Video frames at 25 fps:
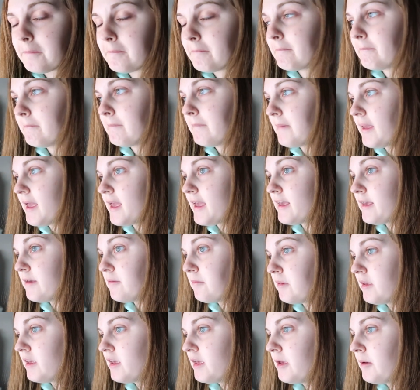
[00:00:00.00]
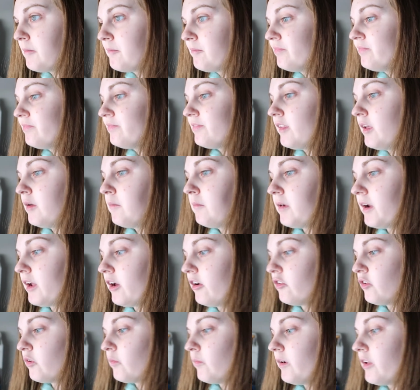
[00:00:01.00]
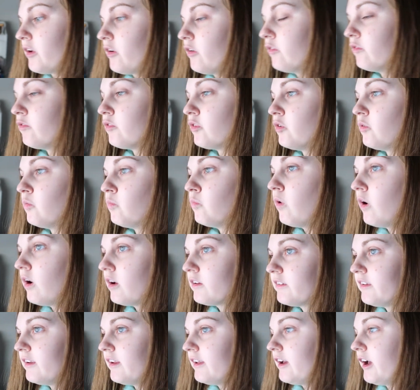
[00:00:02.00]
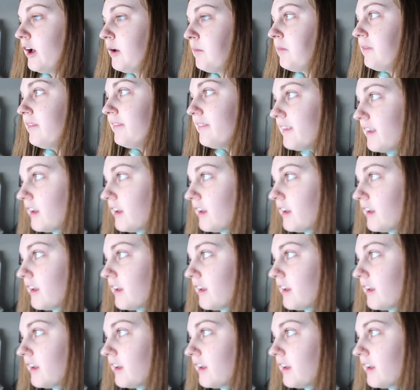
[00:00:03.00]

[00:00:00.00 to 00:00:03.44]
maybe. But I also want to go for a walk today. I've been